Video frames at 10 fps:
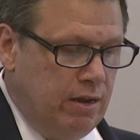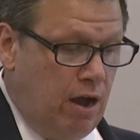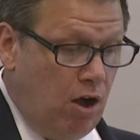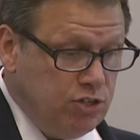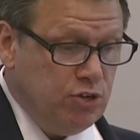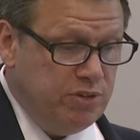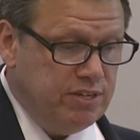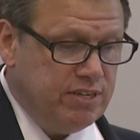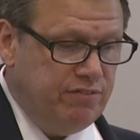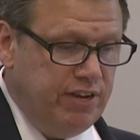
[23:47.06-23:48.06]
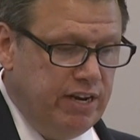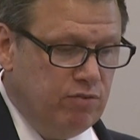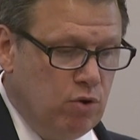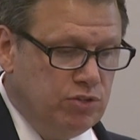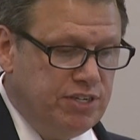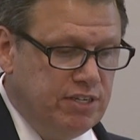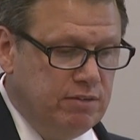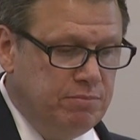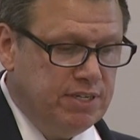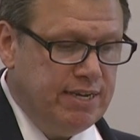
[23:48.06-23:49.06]
Also in this convening role,
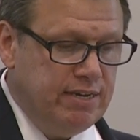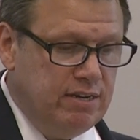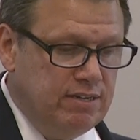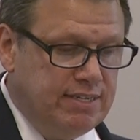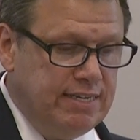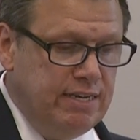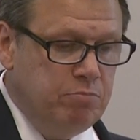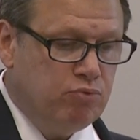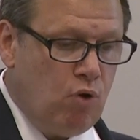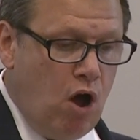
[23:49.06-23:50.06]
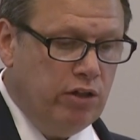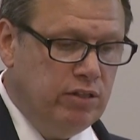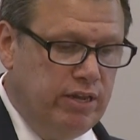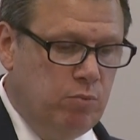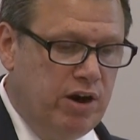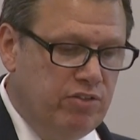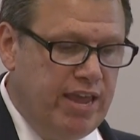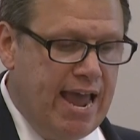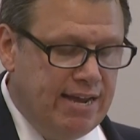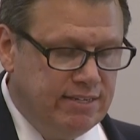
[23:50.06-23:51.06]
systems can see broadly where the
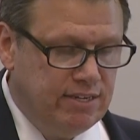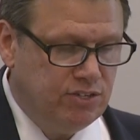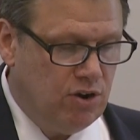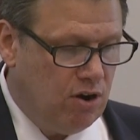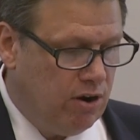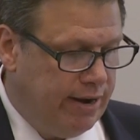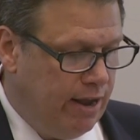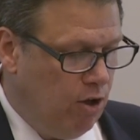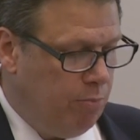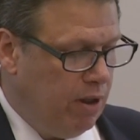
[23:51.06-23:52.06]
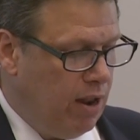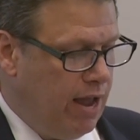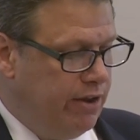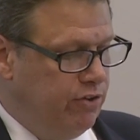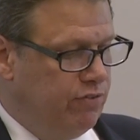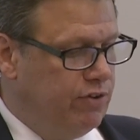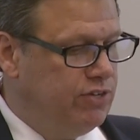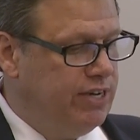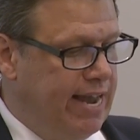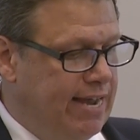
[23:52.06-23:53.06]
assets are and help align
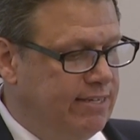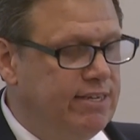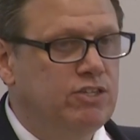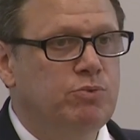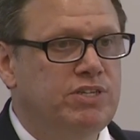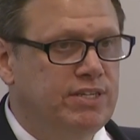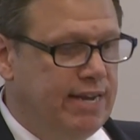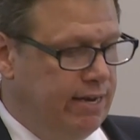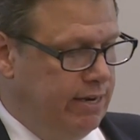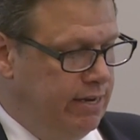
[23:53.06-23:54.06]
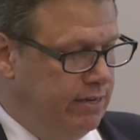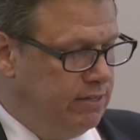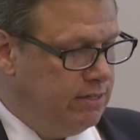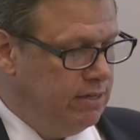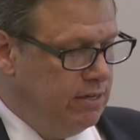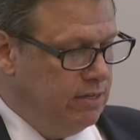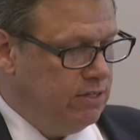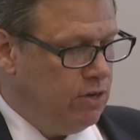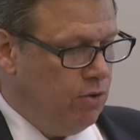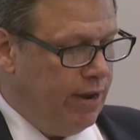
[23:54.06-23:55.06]
university assets with state needs.
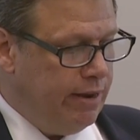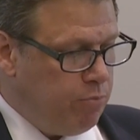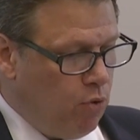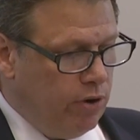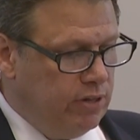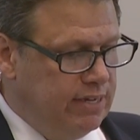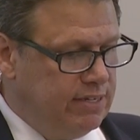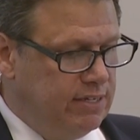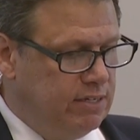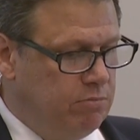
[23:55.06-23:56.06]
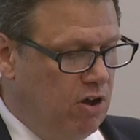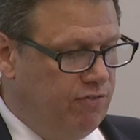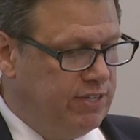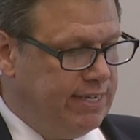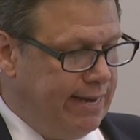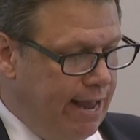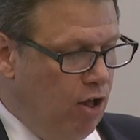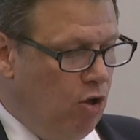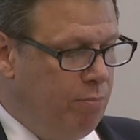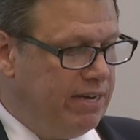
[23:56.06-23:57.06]
So, and importantly, system office can
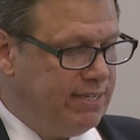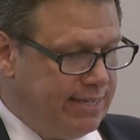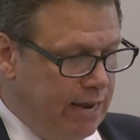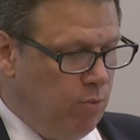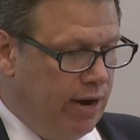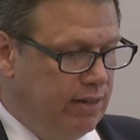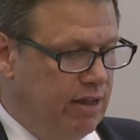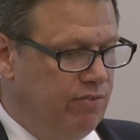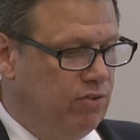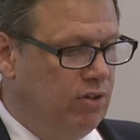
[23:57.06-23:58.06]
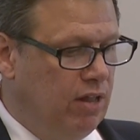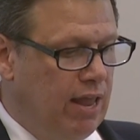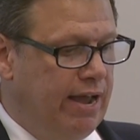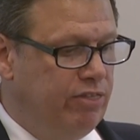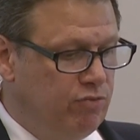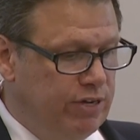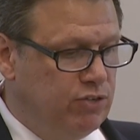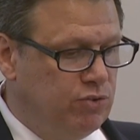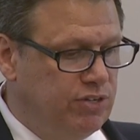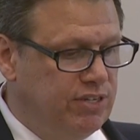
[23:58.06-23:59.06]
help at a statewide level align the
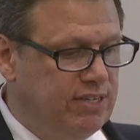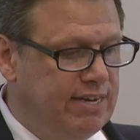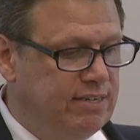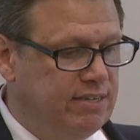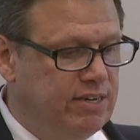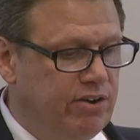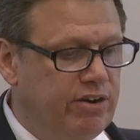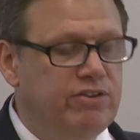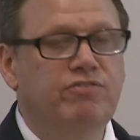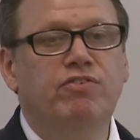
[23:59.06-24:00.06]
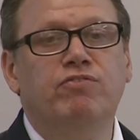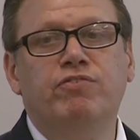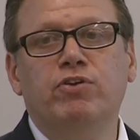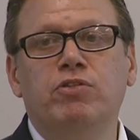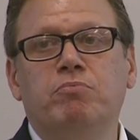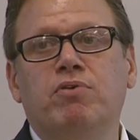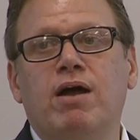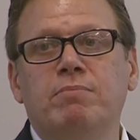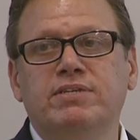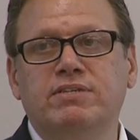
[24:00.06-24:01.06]
resources necessary to fulfill the
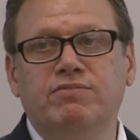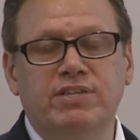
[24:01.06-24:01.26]
promise of